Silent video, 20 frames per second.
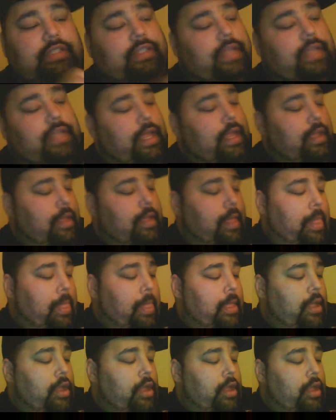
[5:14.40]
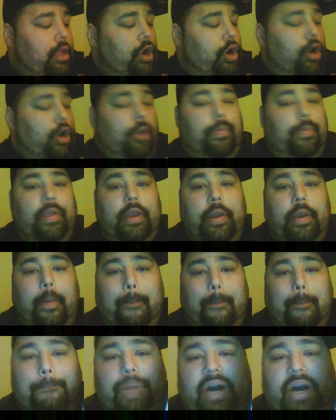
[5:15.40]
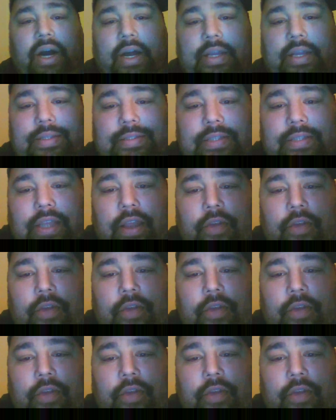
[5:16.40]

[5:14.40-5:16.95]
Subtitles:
it say? Urban buzz